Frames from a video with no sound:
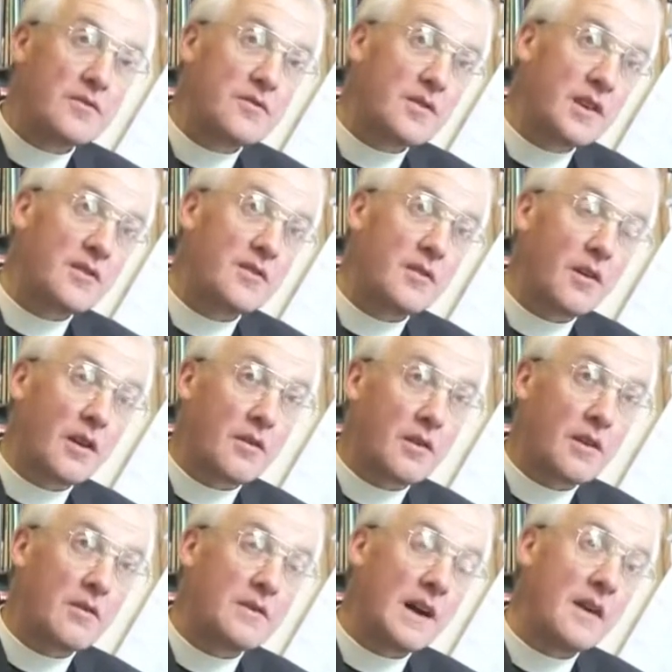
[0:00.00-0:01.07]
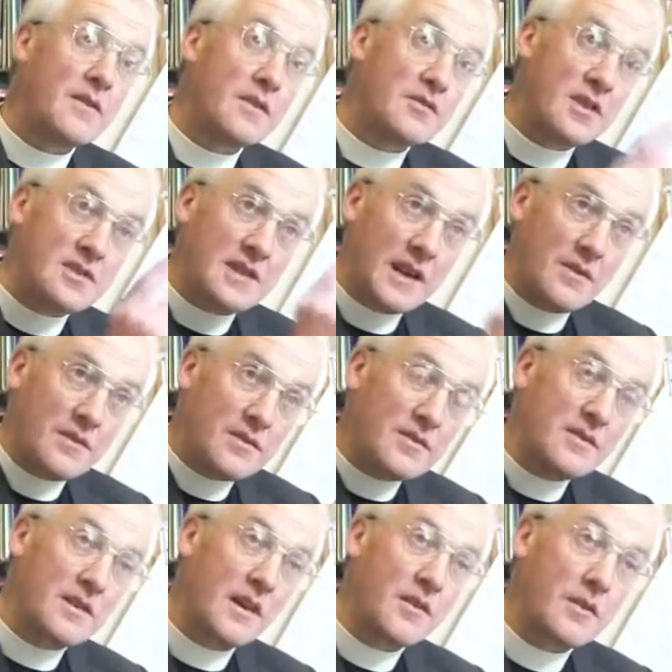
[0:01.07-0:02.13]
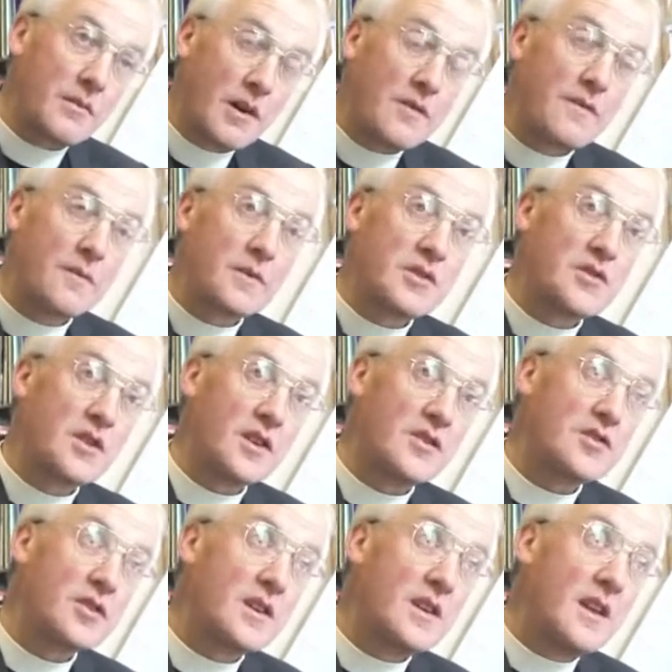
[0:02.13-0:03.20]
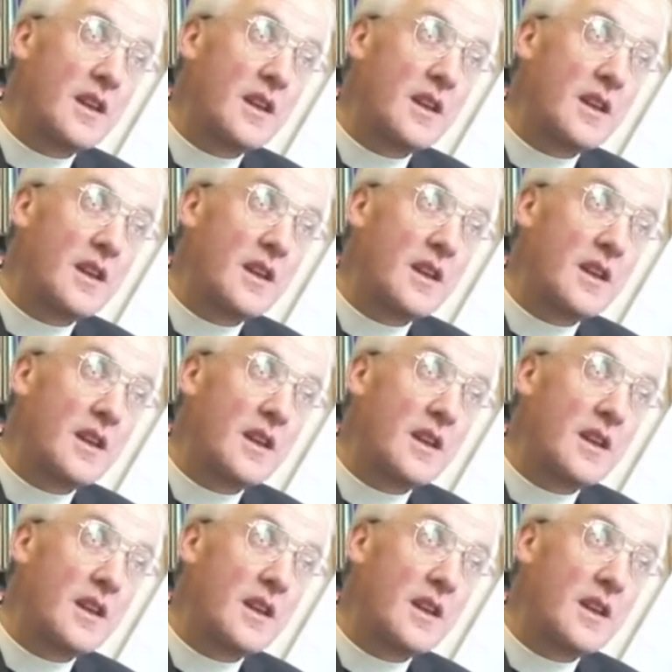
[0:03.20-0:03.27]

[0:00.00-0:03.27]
just down the road from the church.